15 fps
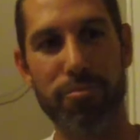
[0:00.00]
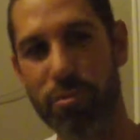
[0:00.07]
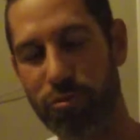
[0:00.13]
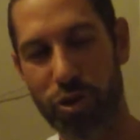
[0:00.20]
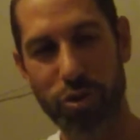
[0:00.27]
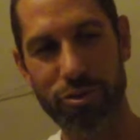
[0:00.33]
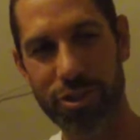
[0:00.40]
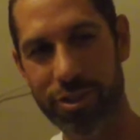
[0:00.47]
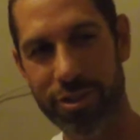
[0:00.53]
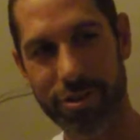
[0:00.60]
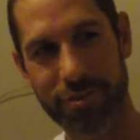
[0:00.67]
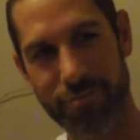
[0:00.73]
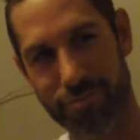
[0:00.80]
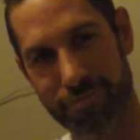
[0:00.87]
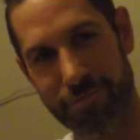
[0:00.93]
Wrote
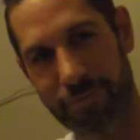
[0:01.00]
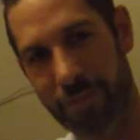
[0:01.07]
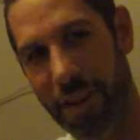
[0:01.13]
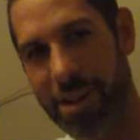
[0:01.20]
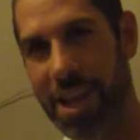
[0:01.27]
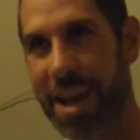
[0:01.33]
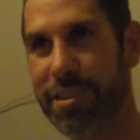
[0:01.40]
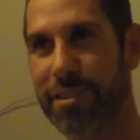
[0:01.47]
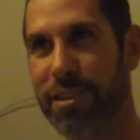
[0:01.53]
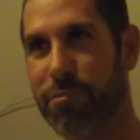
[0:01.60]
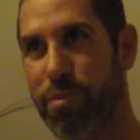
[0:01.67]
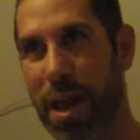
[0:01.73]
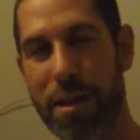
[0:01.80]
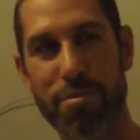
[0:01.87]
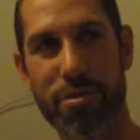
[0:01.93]
this
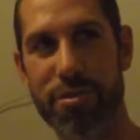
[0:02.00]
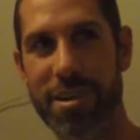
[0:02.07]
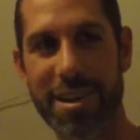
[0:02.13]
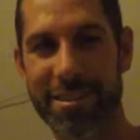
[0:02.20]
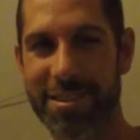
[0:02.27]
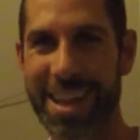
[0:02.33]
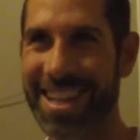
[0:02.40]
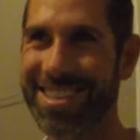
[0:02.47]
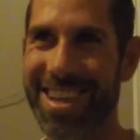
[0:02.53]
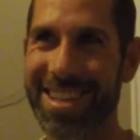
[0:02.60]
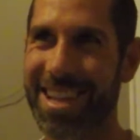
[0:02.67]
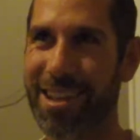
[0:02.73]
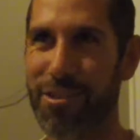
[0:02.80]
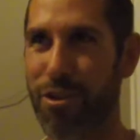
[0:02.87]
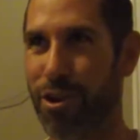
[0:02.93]
fantastic paper, and it's not
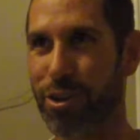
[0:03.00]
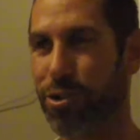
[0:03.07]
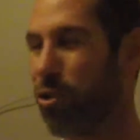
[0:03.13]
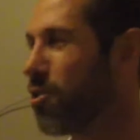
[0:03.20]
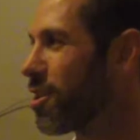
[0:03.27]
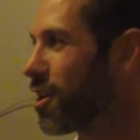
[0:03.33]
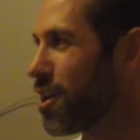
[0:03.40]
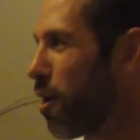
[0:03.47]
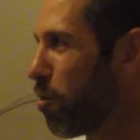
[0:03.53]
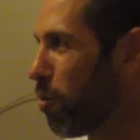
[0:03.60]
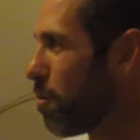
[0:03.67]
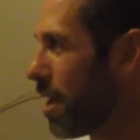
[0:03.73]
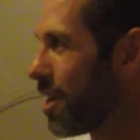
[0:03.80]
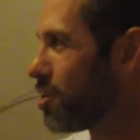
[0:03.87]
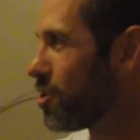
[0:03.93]
that long. It's only a couple
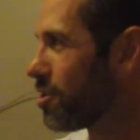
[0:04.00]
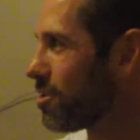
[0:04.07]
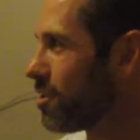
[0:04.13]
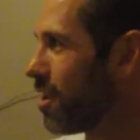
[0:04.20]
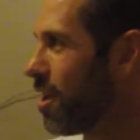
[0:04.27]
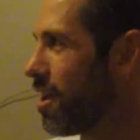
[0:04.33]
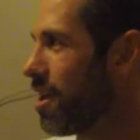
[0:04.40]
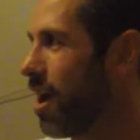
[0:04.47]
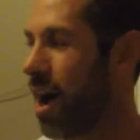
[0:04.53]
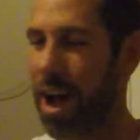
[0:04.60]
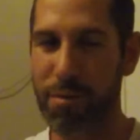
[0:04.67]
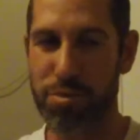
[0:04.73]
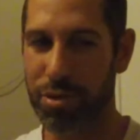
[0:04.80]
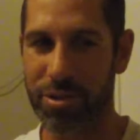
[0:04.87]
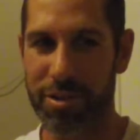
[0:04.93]
pages.
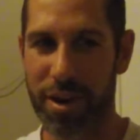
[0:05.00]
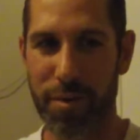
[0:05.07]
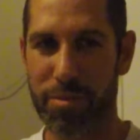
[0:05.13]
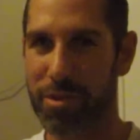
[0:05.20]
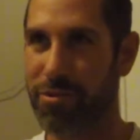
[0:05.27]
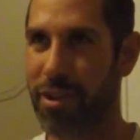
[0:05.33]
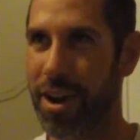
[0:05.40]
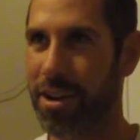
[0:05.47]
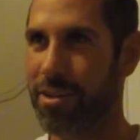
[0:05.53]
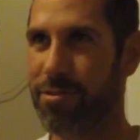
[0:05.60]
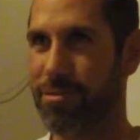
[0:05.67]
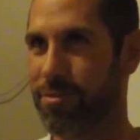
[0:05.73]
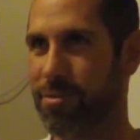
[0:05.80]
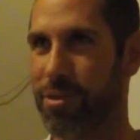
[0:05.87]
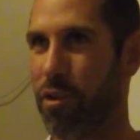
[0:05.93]
I pulled it up and read it,
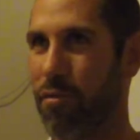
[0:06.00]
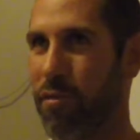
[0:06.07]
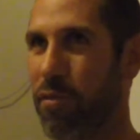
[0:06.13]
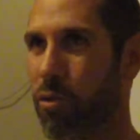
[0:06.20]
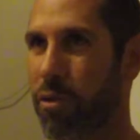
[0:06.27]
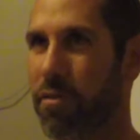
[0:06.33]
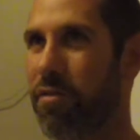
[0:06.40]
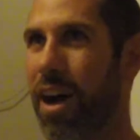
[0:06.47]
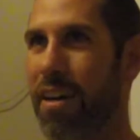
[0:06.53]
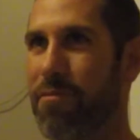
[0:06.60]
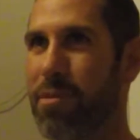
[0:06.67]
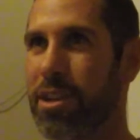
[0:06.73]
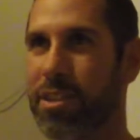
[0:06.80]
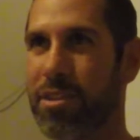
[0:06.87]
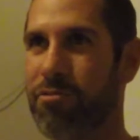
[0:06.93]
4 or 5
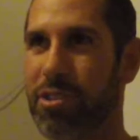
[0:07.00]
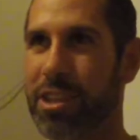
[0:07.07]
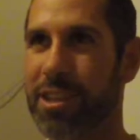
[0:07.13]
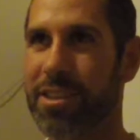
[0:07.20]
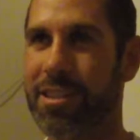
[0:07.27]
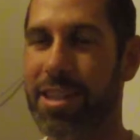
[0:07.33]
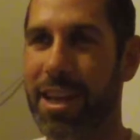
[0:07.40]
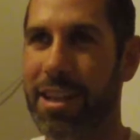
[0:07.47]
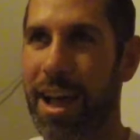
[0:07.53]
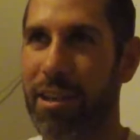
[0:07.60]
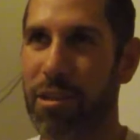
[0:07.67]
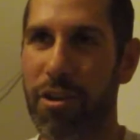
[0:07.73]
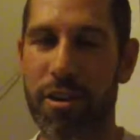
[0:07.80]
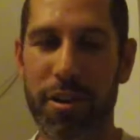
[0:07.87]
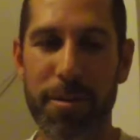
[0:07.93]
minutes. It really doesn't take that
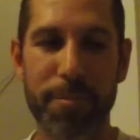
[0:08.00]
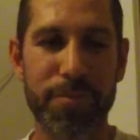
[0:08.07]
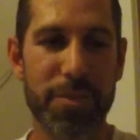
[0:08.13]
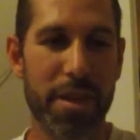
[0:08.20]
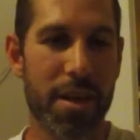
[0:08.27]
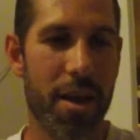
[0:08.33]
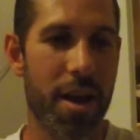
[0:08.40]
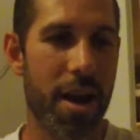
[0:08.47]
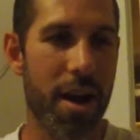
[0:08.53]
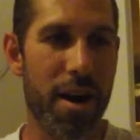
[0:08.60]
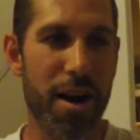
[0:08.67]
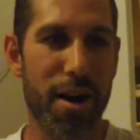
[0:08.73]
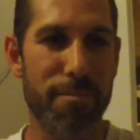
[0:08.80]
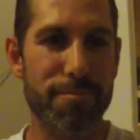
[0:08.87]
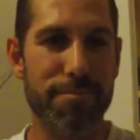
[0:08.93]
long.
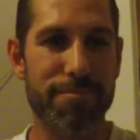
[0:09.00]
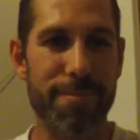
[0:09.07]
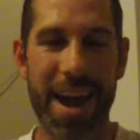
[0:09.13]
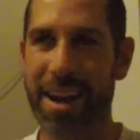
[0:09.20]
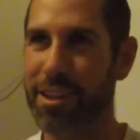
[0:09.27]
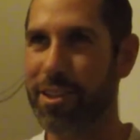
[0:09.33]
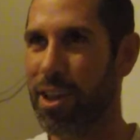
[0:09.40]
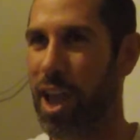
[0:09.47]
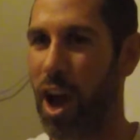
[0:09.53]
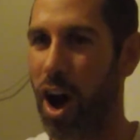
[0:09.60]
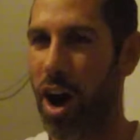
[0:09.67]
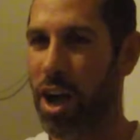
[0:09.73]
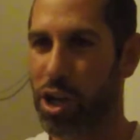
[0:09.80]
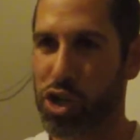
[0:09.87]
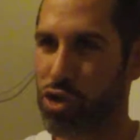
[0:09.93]
And it's
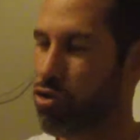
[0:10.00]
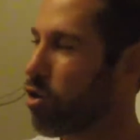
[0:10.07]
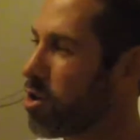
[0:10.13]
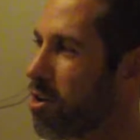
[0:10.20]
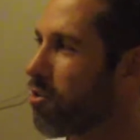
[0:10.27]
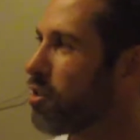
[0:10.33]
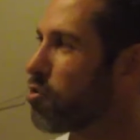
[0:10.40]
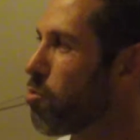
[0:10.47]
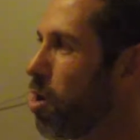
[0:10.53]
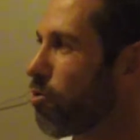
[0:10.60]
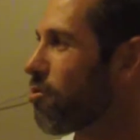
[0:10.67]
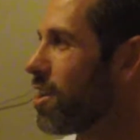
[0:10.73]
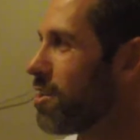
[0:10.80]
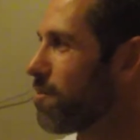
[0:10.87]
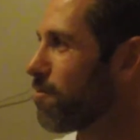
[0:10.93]
extraordinarily well
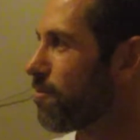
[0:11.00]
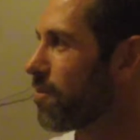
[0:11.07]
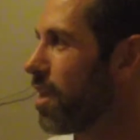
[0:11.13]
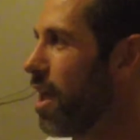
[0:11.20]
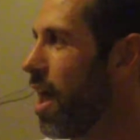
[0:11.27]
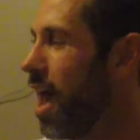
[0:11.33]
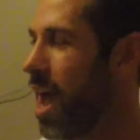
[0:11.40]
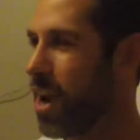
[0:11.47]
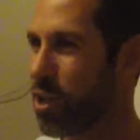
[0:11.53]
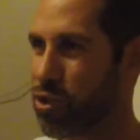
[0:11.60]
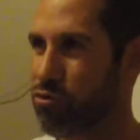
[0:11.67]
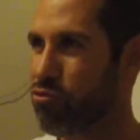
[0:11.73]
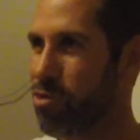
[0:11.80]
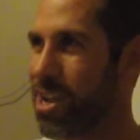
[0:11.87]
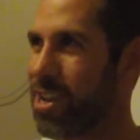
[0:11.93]
written. And it's
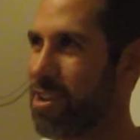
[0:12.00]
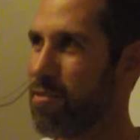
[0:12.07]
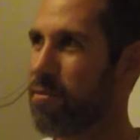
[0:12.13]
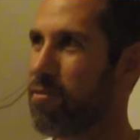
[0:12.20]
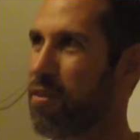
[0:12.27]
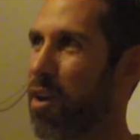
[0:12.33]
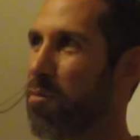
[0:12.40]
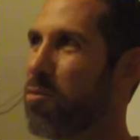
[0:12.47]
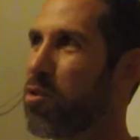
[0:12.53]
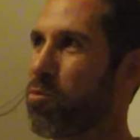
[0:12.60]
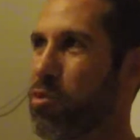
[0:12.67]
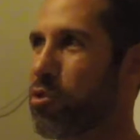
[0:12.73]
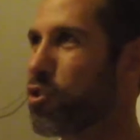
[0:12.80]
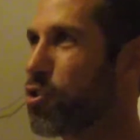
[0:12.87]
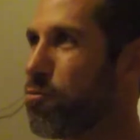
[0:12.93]
written from the
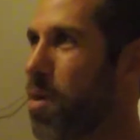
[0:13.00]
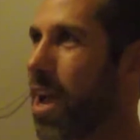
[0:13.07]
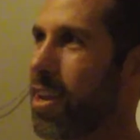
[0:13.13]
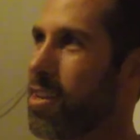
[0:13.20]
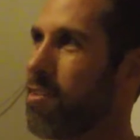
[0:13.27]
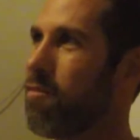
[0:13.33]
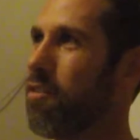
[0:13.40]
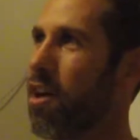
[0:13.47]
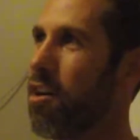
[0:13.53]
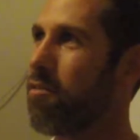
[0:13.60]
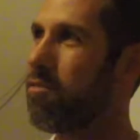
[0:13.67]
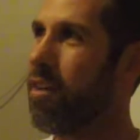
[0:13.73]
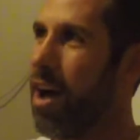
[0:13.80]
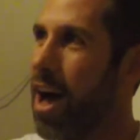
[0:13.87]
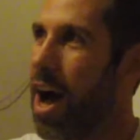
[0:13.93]
perspective
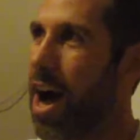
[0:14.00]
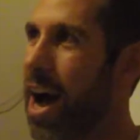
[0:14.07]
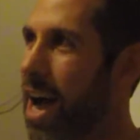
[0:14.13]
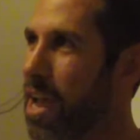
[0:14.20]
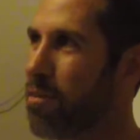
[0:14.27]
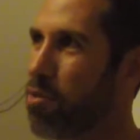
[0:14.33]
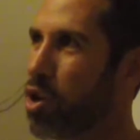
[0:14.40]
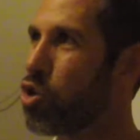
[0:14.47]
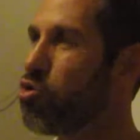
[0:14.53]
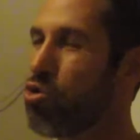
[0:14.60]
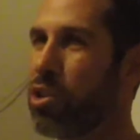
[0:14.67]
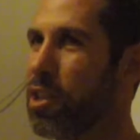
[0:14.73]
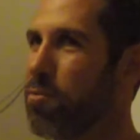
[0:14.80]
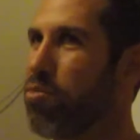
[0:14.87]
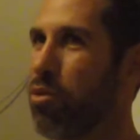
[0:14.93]
of, I am a
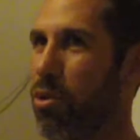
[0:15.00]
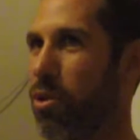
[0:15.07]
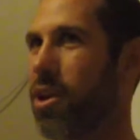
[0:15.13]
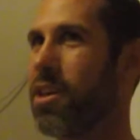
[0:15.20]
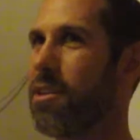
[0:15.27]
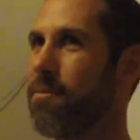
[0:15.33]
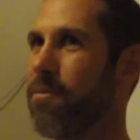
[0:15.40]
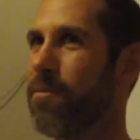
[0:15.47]
Google employee,